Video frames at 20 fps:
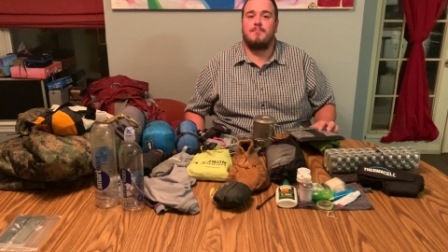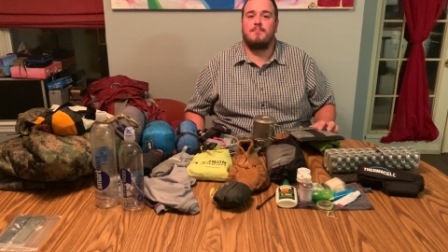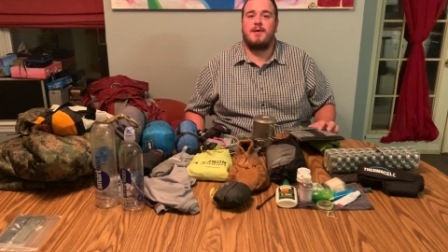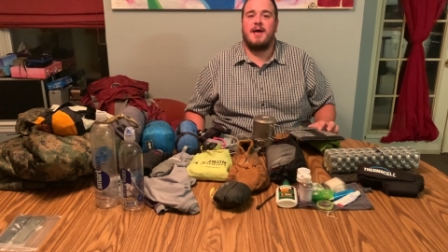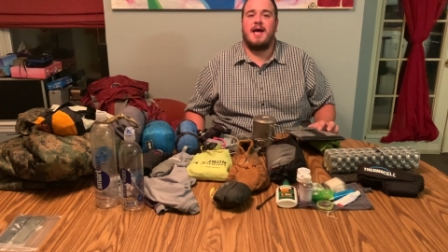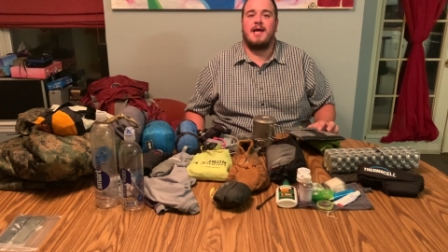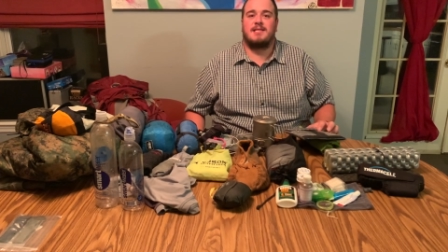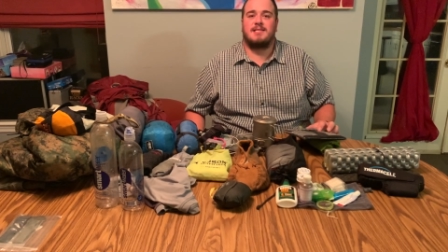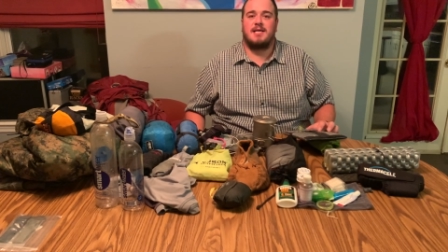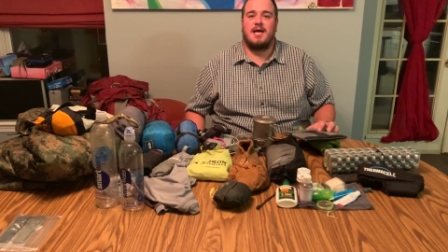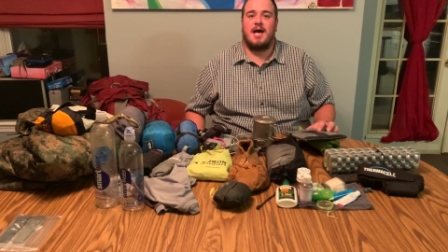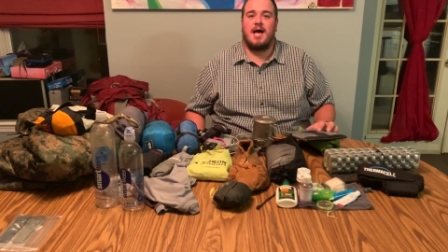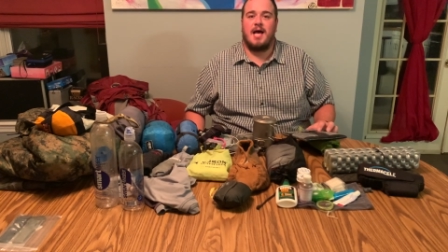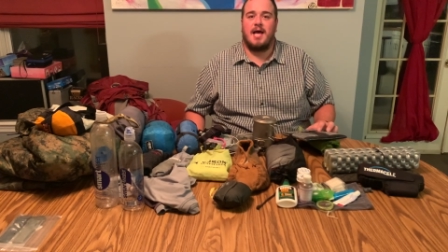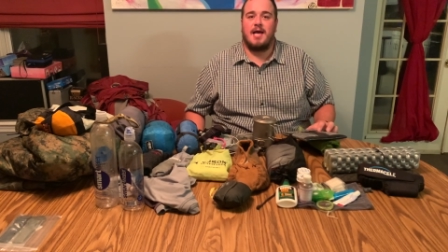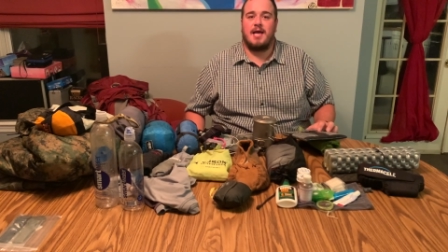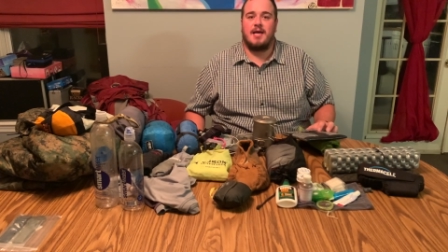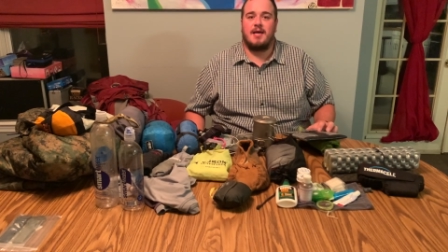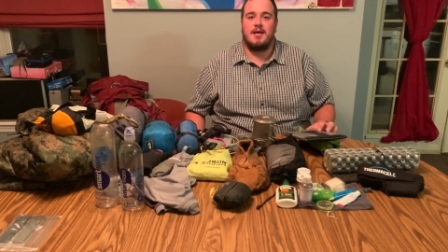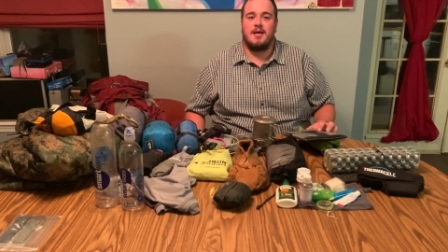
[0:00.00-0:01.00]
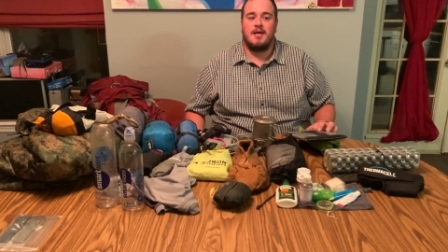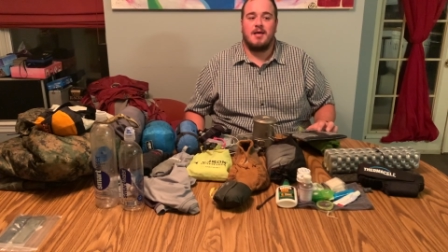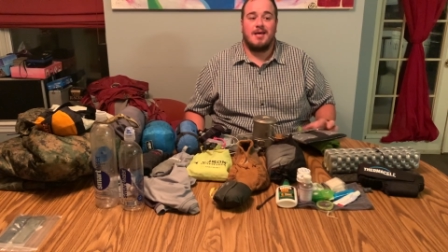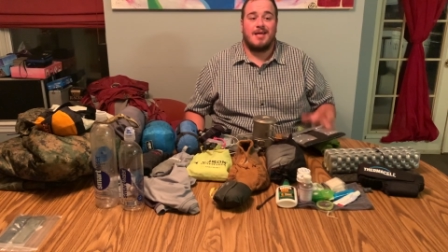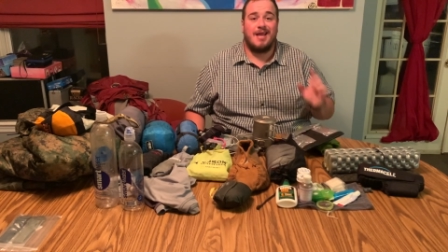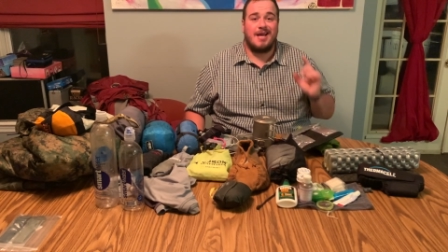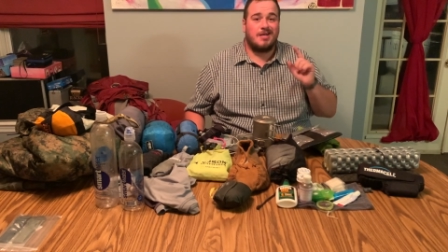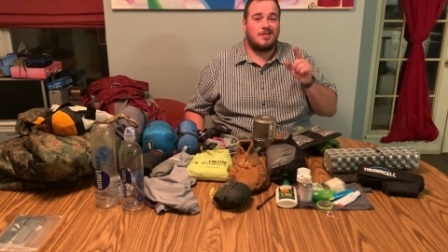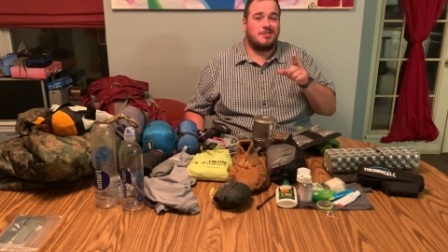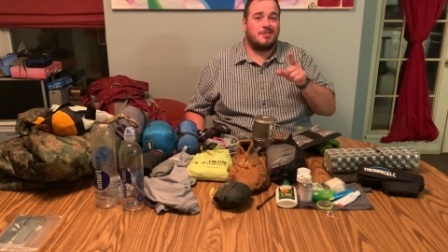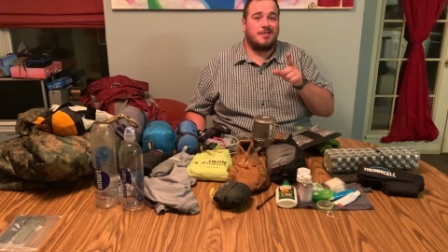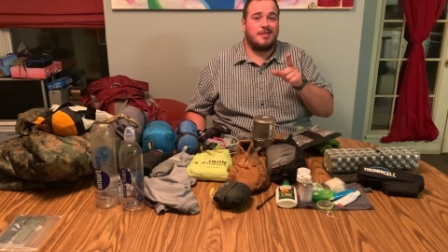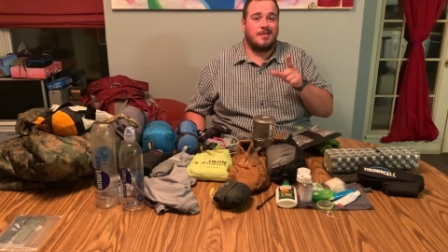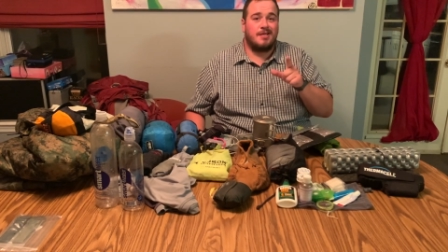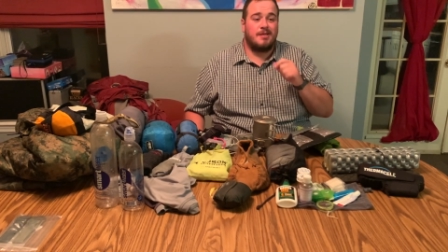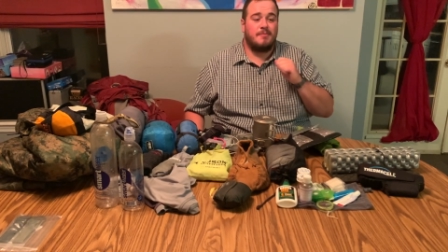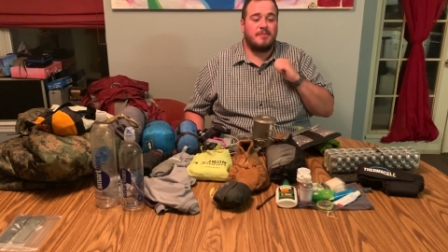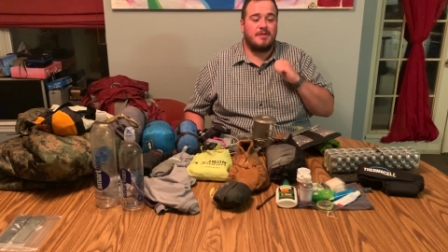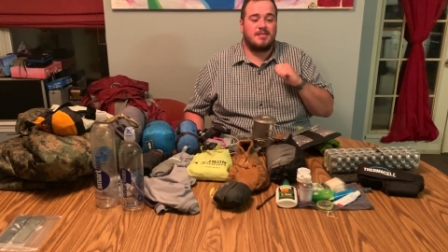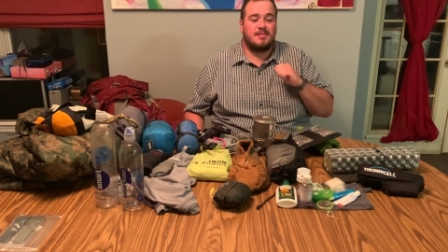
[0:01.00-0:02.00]
pad thai. And actually,
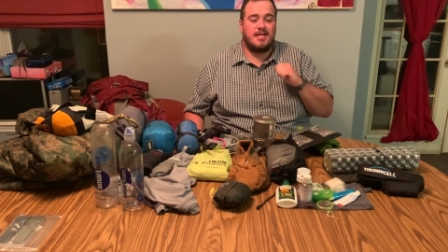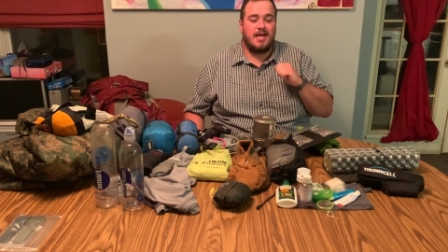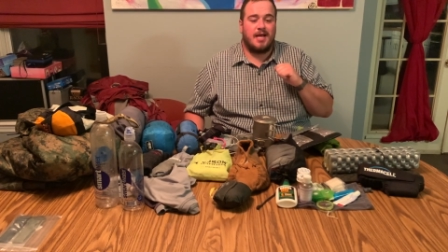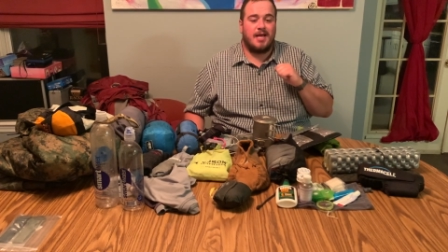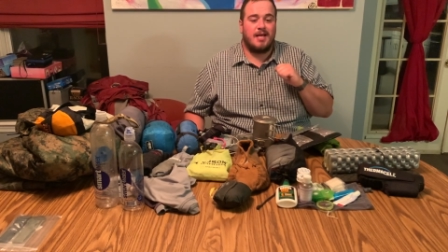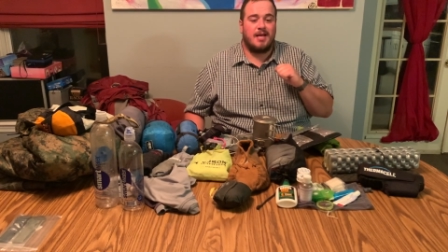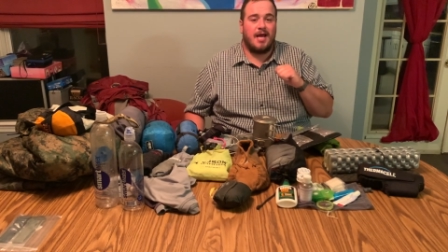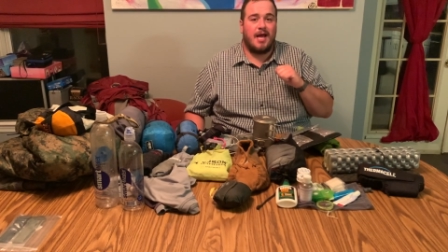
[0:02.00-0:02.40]
give me a second.